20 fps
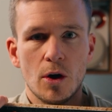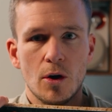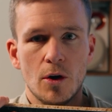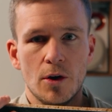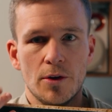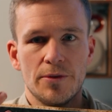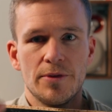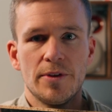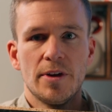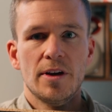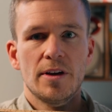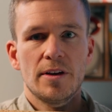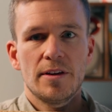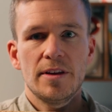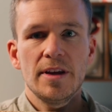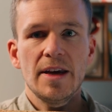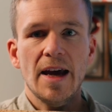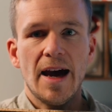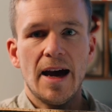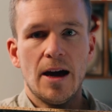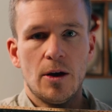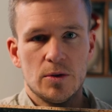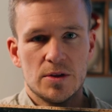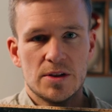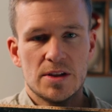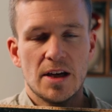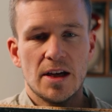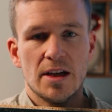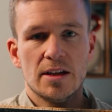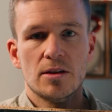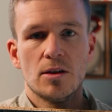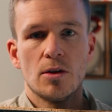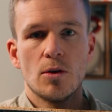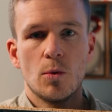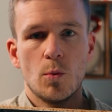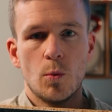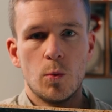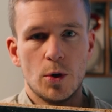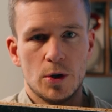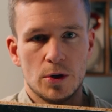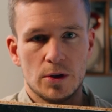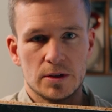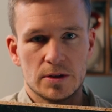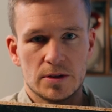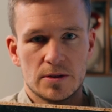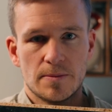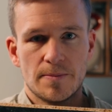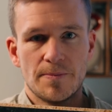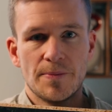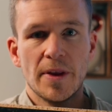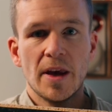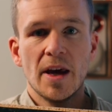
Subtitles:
on the outside world.